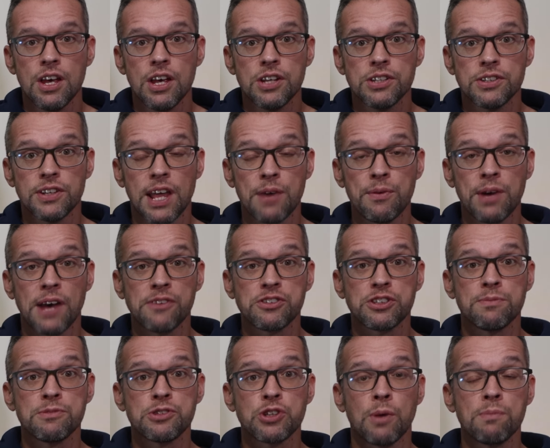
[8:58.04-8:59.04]
So there we have
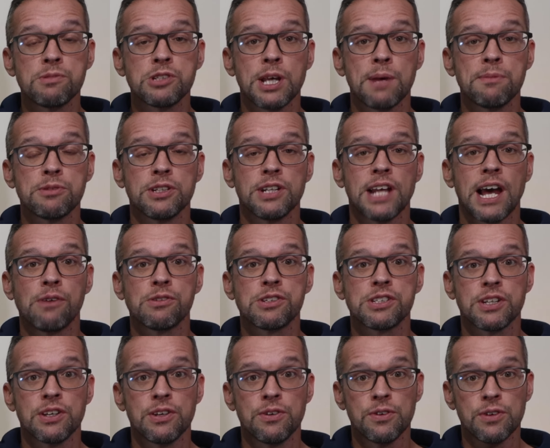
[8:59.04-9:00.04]
some top tips on how
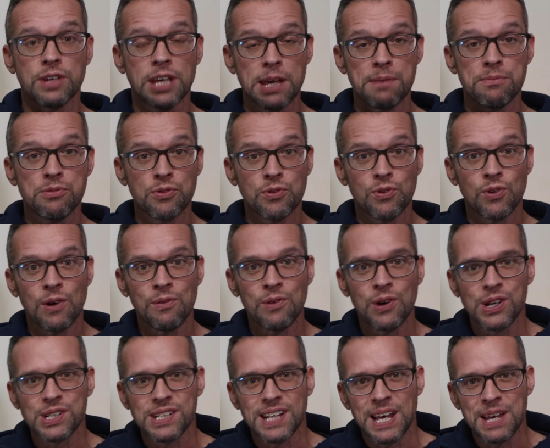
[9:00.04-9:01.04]
to keep your
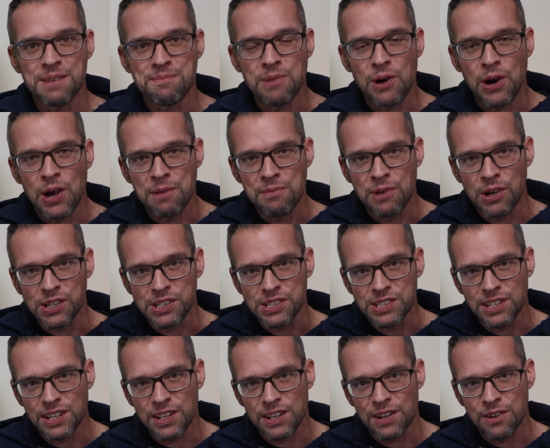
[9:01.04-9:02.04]
OASE
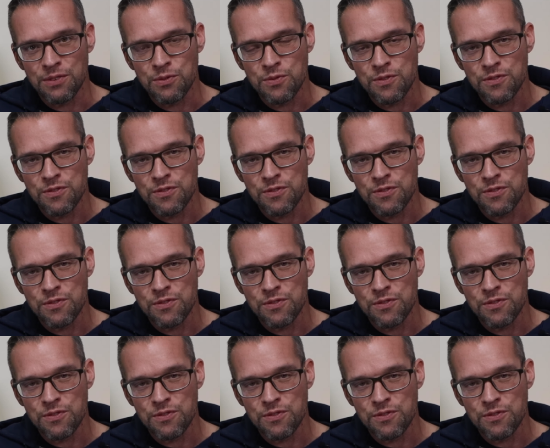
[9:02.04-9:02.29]
BioMaster